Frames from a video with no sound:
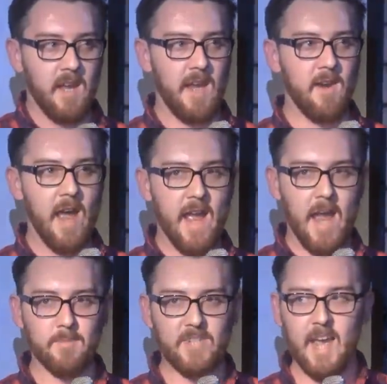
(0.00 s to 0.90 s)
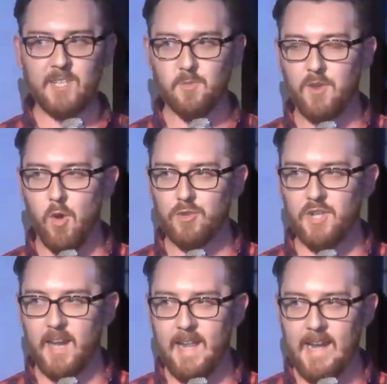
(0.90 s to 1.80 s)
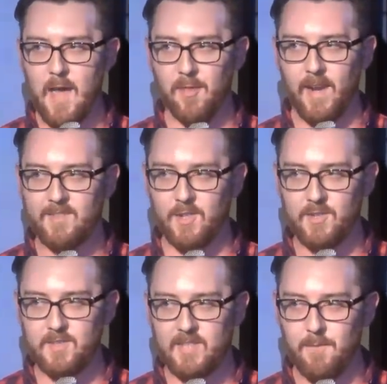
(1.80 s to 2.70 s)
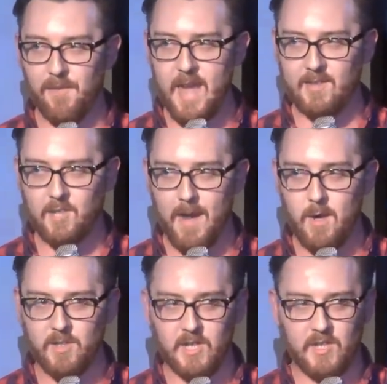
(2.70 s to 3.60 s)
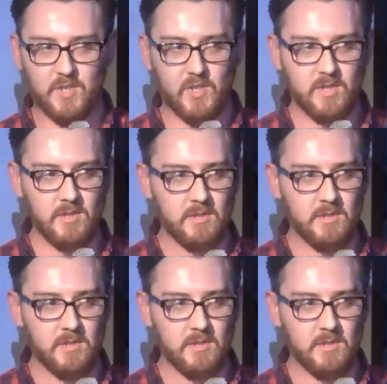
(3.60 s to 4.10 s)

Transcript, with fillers: Here I am tasked with coaching elite athletes. It doesn't seem fair somehow, does it?